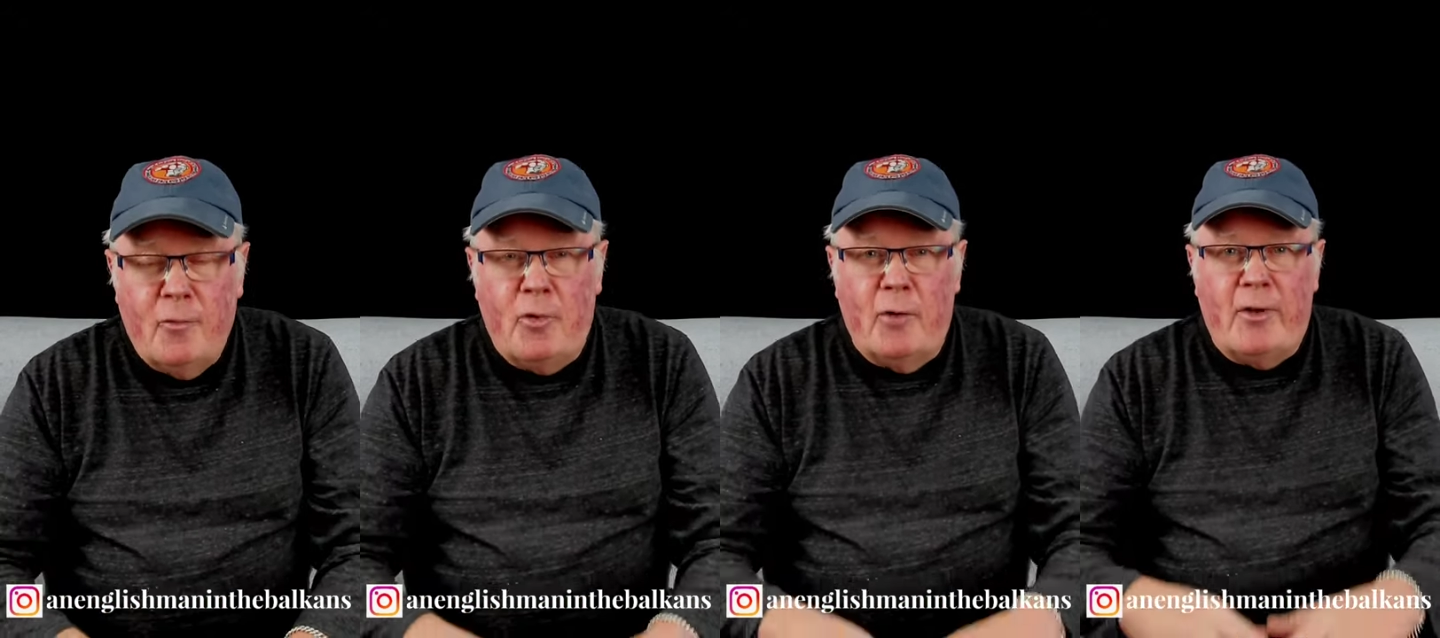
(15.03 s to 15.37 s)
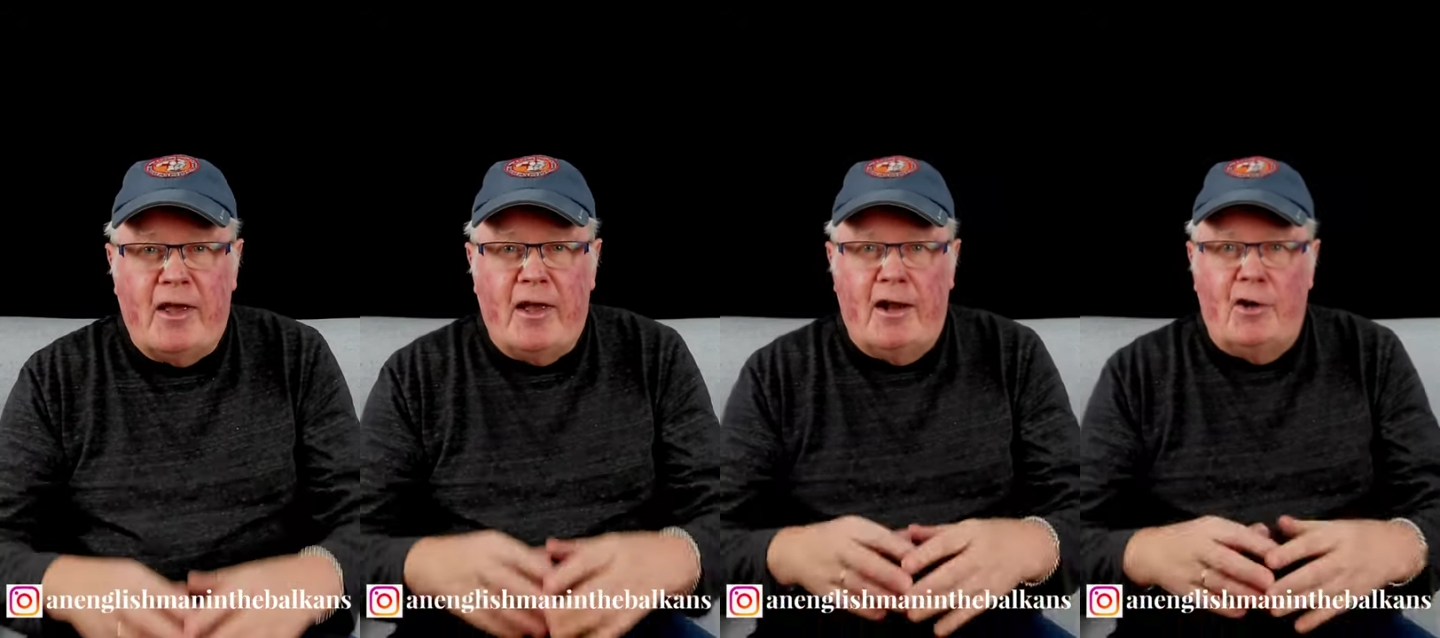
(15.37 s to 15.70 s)
where
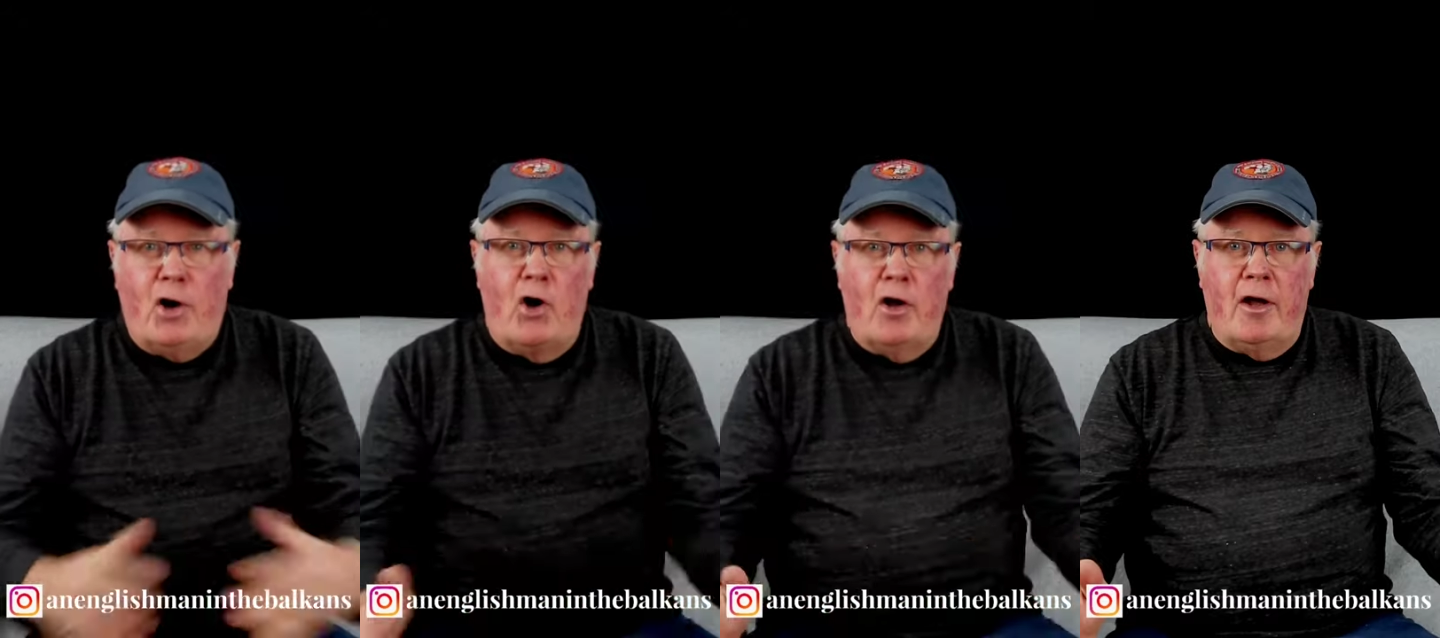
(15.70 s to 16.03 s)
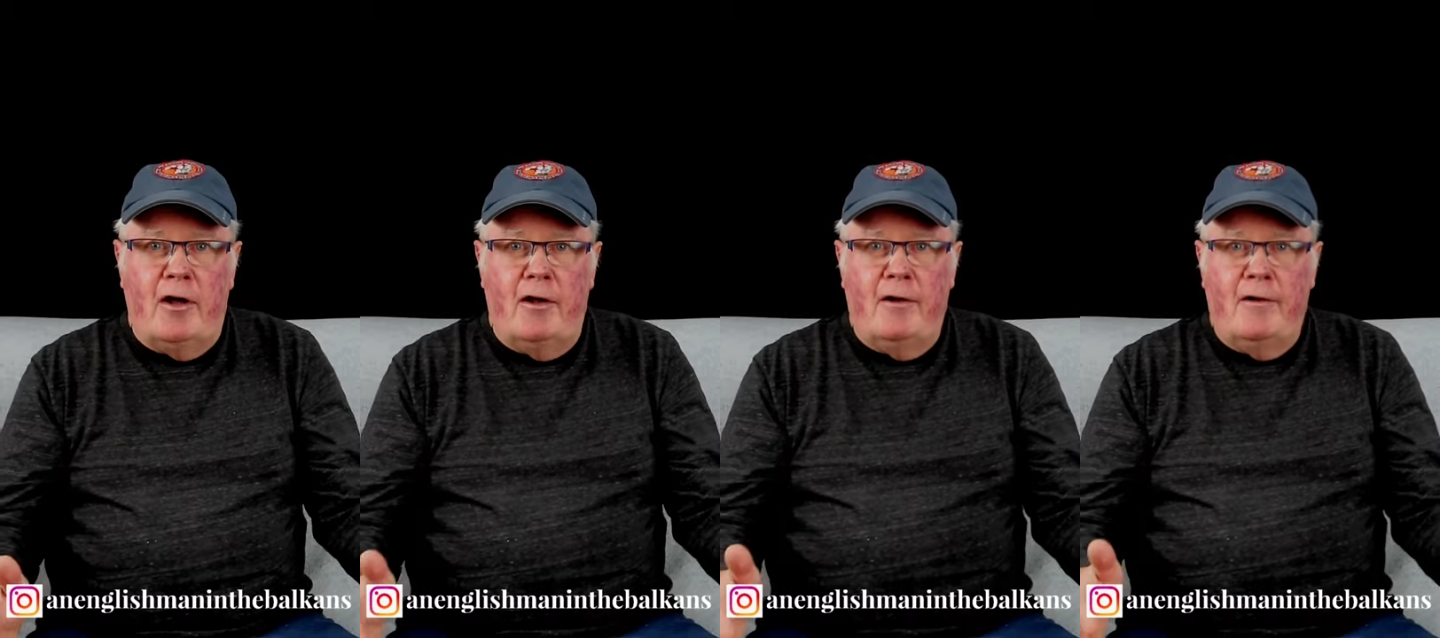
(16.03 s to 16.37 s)
we get
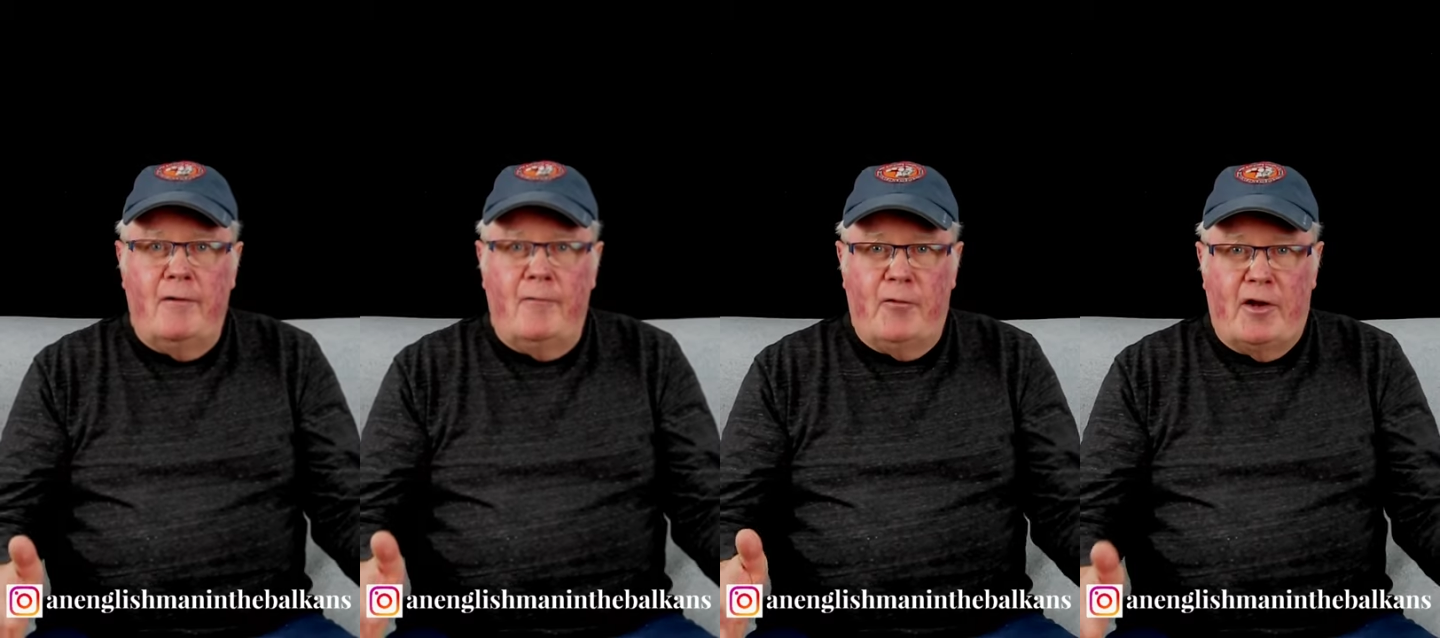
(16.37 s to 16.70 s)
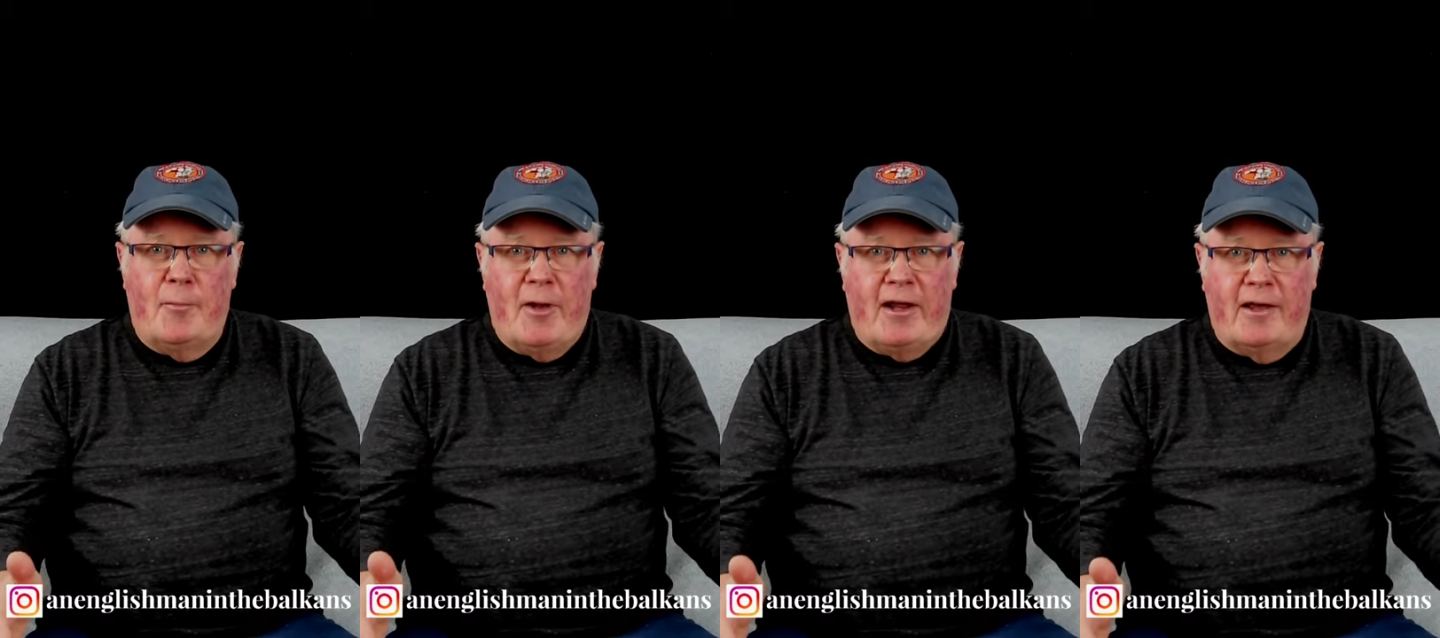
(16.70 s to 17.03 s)
longer
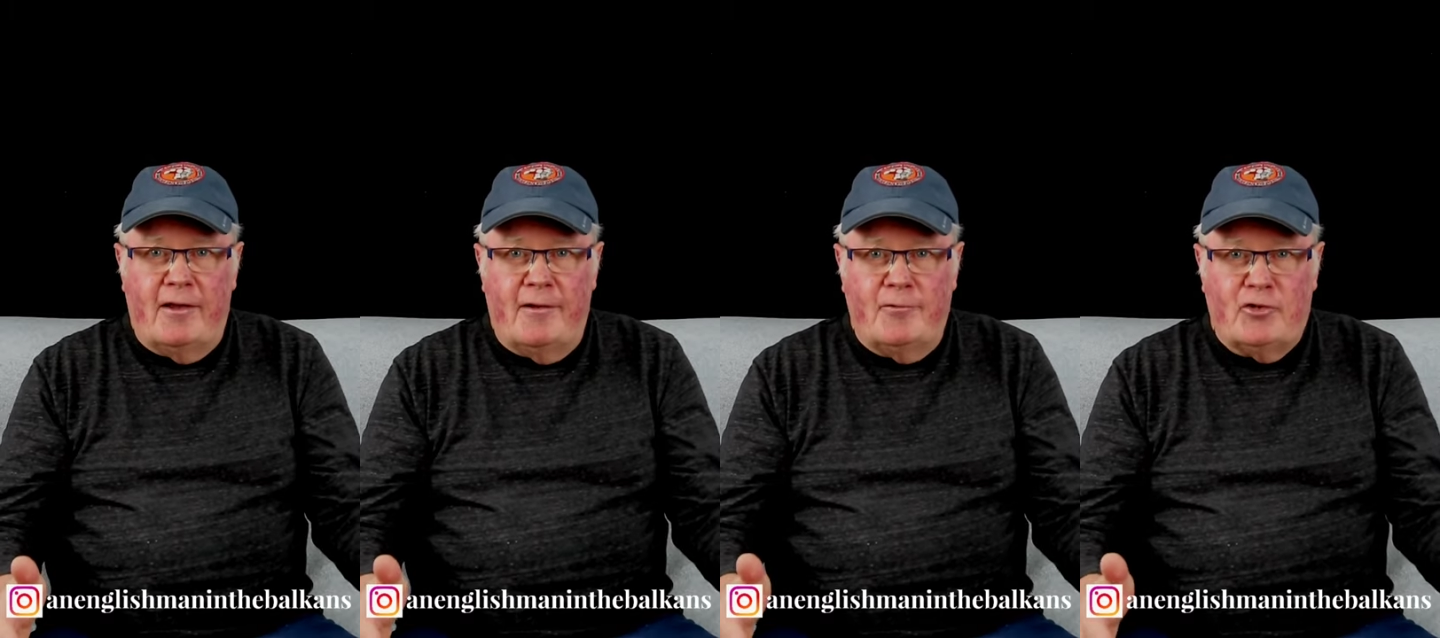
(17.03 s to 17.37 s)
than a minute.